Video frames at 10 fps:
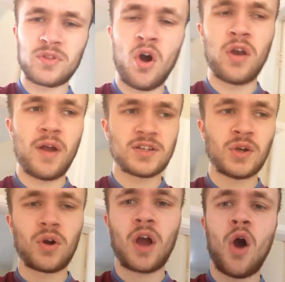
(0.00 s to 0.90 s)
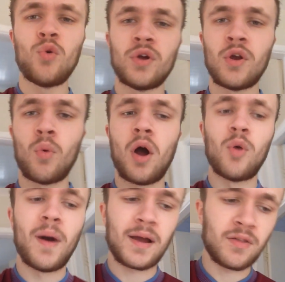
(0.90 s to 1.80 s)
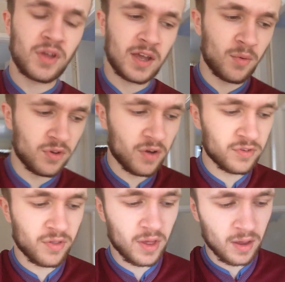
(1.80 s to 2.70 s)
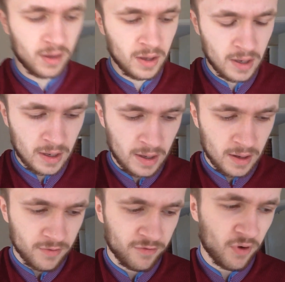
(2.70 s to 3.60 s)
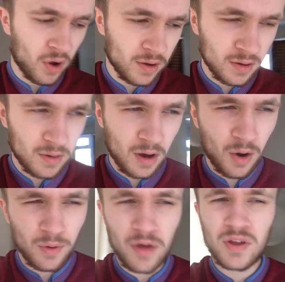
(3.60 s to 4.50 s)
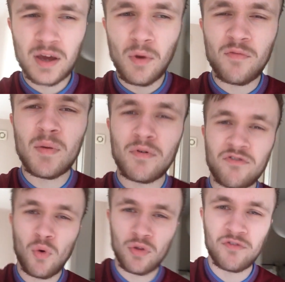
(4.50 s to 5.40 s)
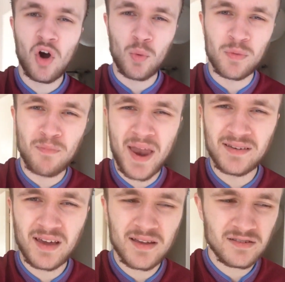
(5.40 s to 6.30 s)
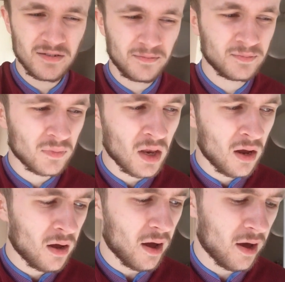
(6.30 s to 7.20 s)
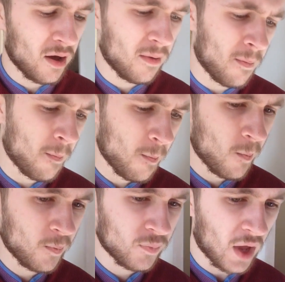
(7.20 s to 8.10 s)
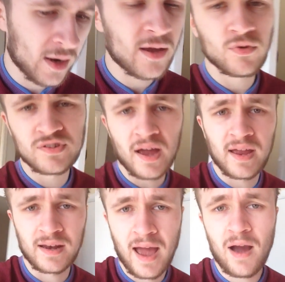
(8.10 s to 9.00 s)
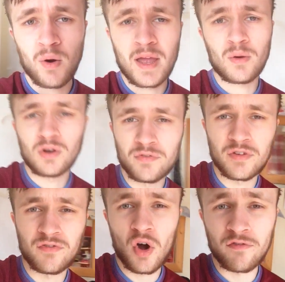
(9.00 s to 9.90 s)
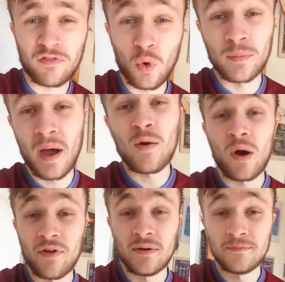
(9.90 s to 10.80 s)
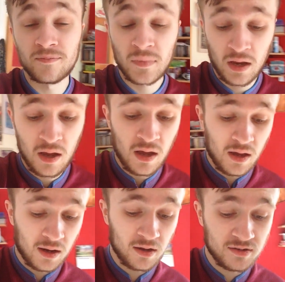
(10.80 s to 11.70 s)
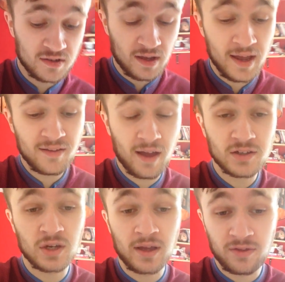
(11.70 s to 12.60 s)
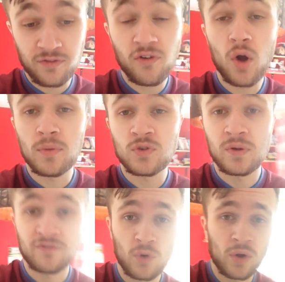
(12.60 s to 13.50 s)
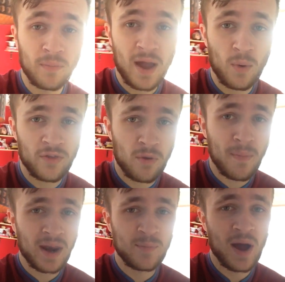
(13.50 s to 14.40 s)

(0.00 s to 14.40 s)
with Conor actually on Conan a while back. I think it was after the fight. I think it might have been before the fight with Mendes. And he was saying how he would love to fight Floyd Mayweather, because he's actually, the fight between Floyd Mayweather and Manny